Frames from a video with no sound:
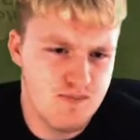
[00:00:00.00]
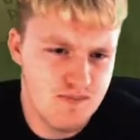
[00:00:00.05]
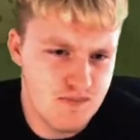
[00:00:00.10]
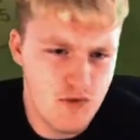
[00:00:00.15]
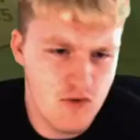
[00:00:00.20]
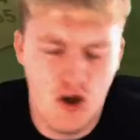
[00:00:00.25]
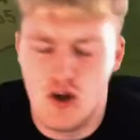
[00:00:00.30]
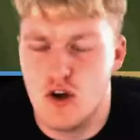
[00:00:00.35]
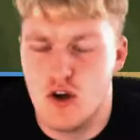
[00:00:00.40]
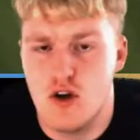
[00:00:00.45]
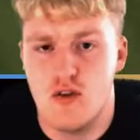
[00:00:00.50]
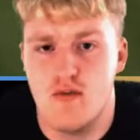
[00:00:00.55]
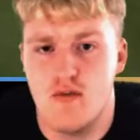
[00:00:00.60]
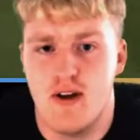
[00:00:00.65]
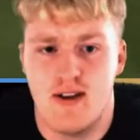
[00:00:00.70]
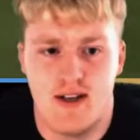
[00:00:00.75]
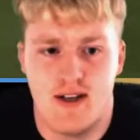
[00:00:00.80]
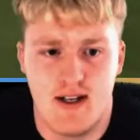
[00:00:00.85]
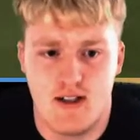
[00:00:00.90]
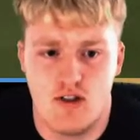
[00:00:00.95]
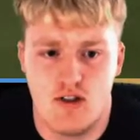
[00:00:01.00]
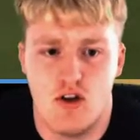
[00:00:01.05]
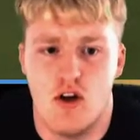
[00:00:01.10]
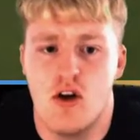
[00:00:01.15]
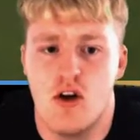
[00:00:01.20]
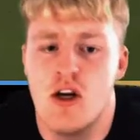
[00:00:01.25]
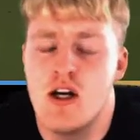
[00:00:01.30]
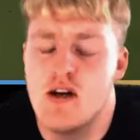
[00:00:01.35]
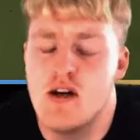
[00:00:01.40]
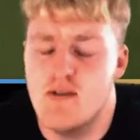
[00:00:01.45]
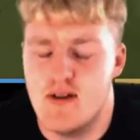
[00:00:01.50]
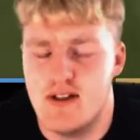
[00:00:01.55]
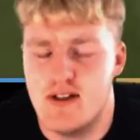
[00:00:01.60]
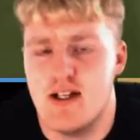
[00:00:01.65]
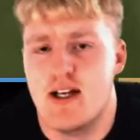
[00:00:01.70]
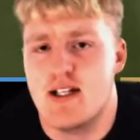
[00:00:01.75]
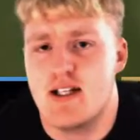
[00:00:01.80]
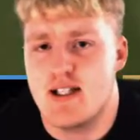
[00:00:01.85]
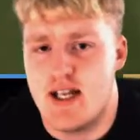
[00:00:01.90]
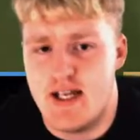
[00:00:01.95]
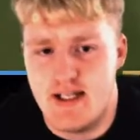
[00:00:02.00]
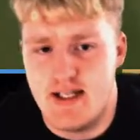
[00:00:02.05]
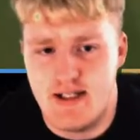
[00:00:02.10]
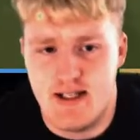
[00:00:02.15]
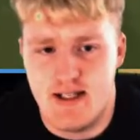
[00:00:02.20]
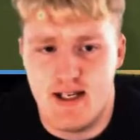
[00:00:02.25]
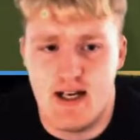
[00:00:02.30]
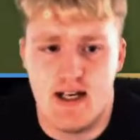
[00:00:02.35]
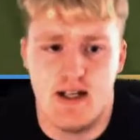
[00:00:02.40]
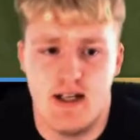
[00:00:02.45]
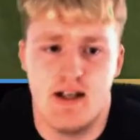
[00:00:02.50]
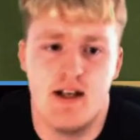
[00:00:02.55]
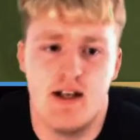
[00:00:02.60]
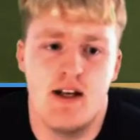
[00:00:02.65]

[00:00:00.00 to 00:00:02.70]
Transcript: No, Van Dijk's not. Van Dijk's 89.